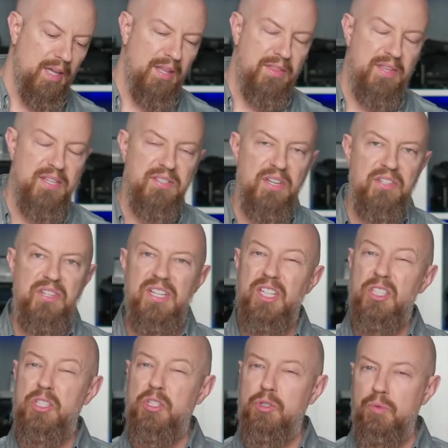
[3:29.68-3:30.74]
This is an
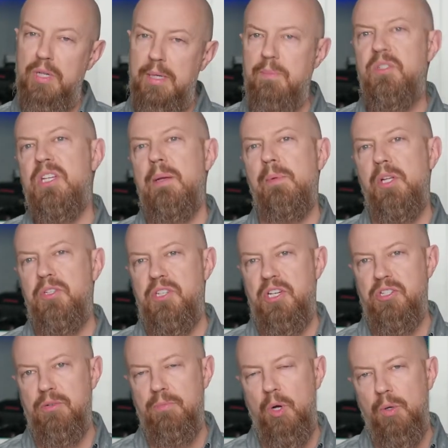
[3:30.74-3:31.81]
extreme
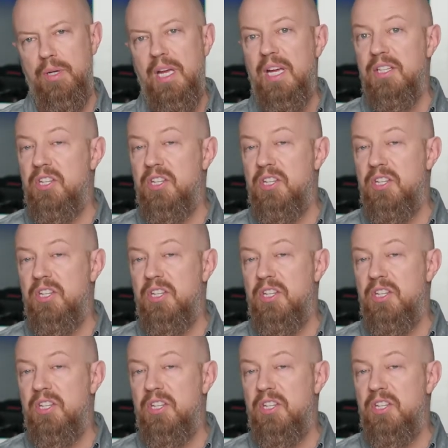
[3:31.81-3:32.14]
stabilization mode